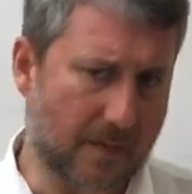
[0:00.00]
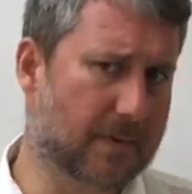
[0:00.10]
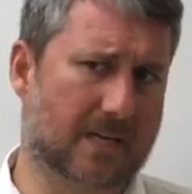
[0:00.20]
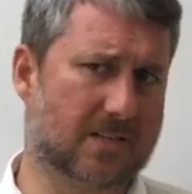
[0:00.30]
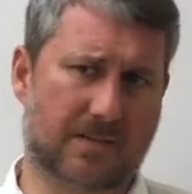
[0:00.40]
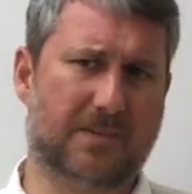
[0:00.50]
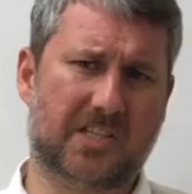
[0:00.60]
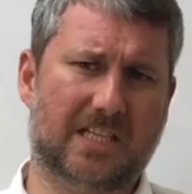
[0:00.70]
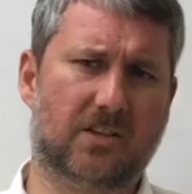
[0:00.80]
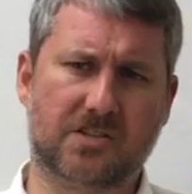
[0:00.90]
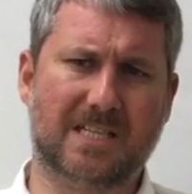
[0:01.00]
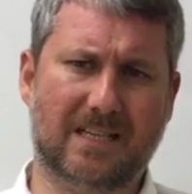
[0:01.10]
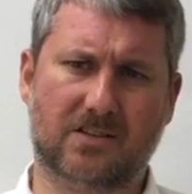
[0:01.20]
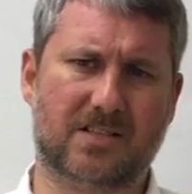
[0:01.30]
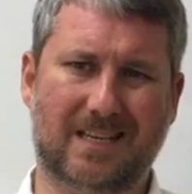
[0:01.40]
because the machine doesn't
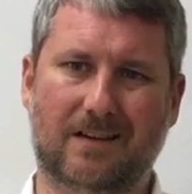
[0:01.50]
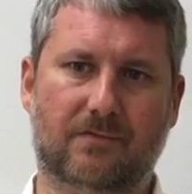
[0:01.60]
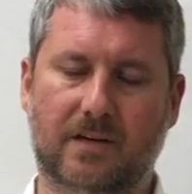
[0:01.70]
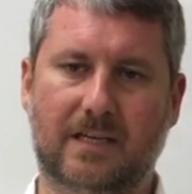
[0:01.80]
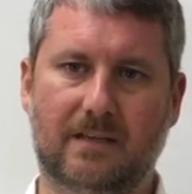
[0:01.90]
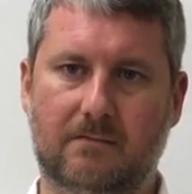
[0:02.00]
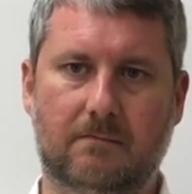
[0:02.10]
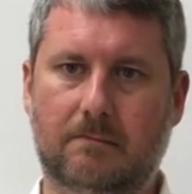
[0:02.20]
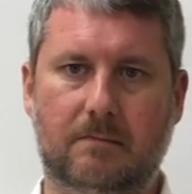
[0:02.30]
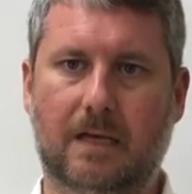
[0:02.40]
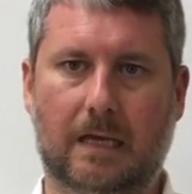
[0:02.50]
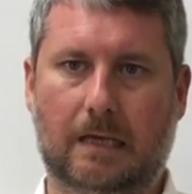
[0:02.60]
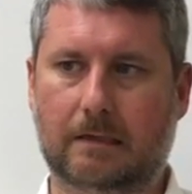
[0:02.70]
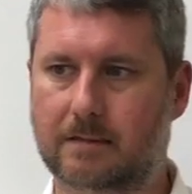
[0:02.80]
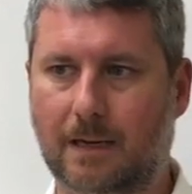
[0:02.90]
need to see every
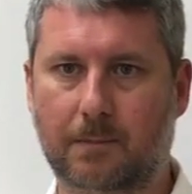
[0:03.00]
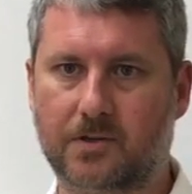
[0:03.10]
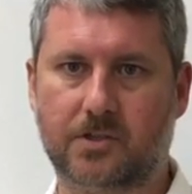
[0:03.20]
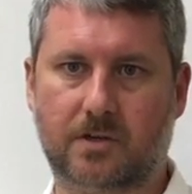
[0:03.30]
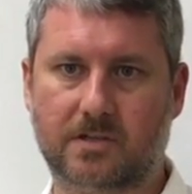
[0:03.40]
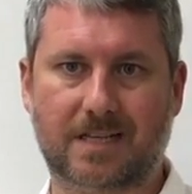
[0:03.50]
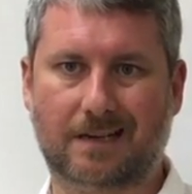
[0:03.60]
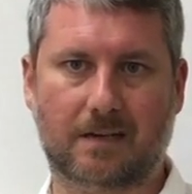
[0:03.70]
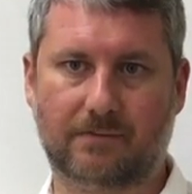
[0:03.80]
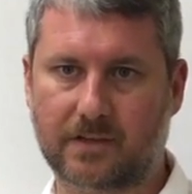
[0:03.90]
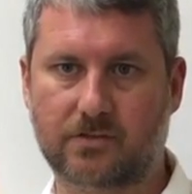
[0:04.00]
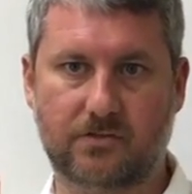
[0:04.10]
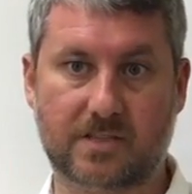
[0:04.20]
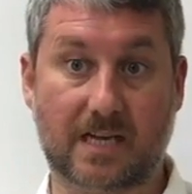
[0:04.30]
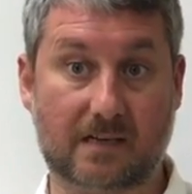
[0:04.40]
temperature signal every
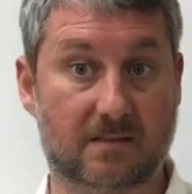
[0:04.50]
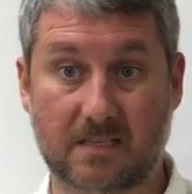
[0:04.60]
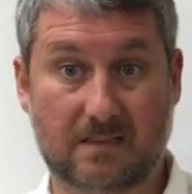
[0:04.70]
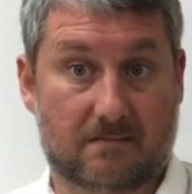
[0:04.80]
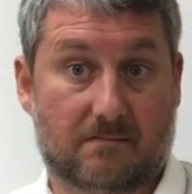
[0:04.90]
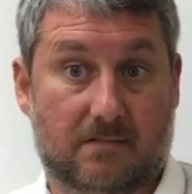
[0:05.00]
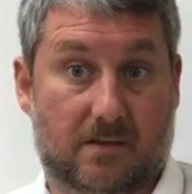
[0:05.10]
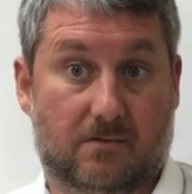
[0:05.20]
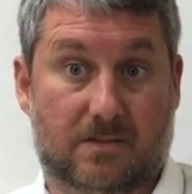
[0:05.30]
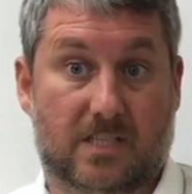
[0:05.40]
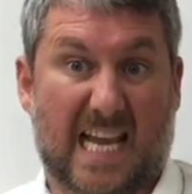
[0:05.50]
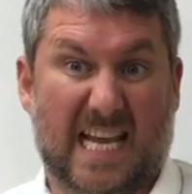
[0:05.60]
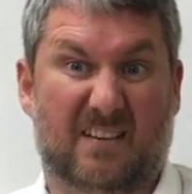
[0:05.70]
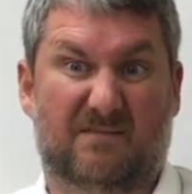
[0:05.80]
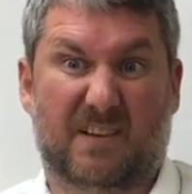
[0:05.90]
2 seconds.
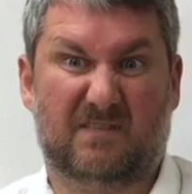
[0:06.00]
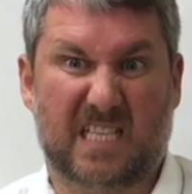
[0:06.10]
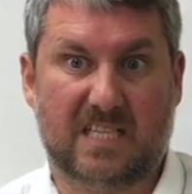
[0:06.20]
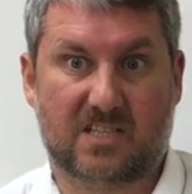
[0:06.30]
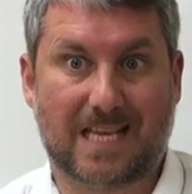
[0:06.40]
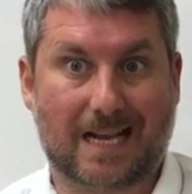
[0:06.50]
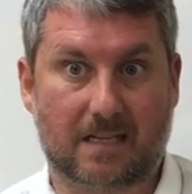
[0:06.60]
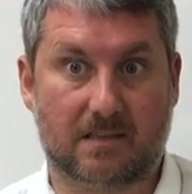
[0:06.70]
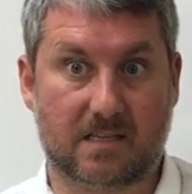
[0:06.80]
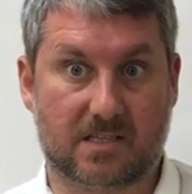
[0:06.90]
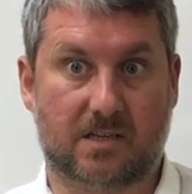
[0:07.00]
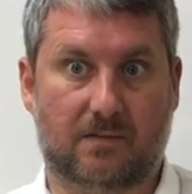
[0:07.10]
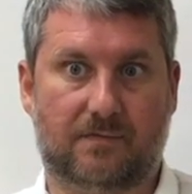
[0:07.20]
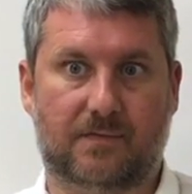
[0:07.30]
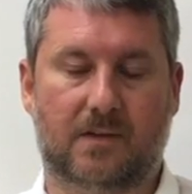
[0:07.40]
10-15 seconds is
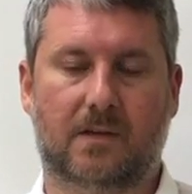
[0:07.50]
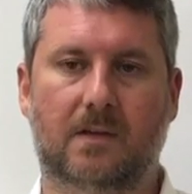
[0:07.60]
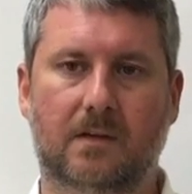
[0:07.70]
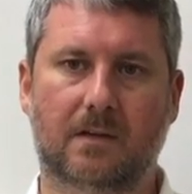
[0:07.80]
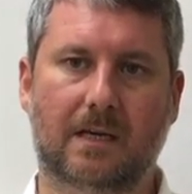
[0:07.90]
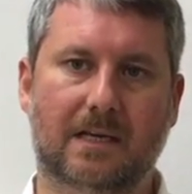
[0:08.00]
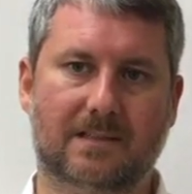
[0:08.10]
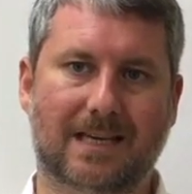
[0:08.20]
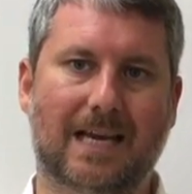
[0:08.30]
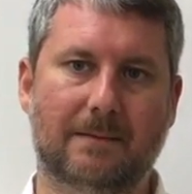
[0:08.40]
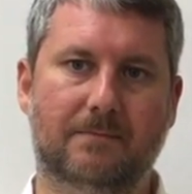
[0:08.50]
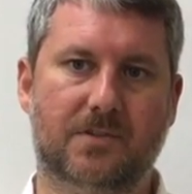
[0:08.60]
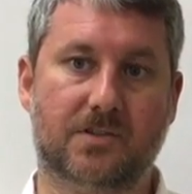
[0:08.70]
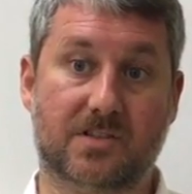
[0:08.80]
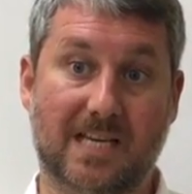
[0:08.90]
enough time
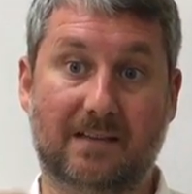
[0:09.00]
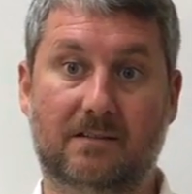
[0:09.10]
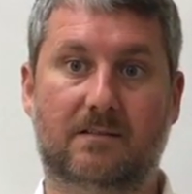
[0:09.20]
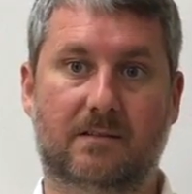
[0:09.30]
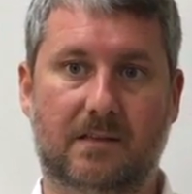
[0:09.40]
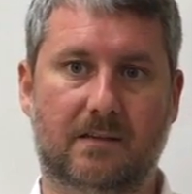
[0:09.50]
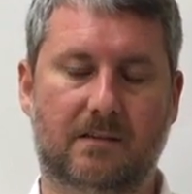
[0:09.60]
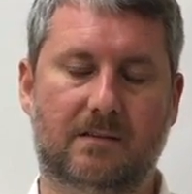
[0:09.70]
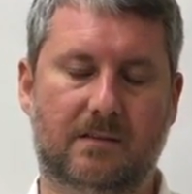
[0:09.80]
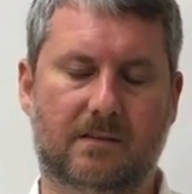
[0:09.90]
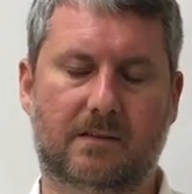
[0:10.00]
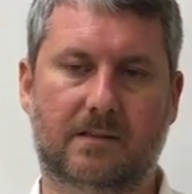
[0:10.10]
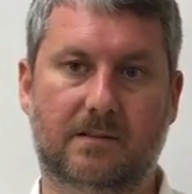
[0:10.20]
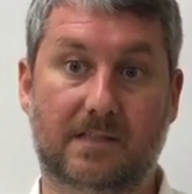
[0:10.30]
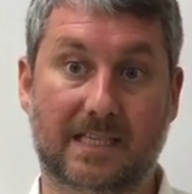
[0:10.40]
to send the
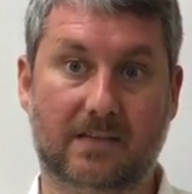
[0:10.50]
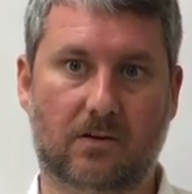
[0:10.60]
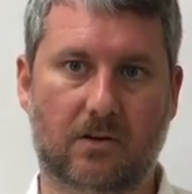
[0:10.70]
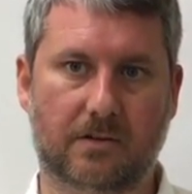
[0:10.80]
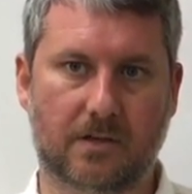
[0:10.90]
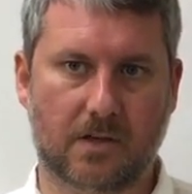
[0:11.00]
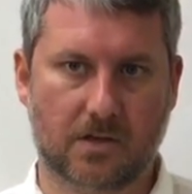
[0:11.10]
data on.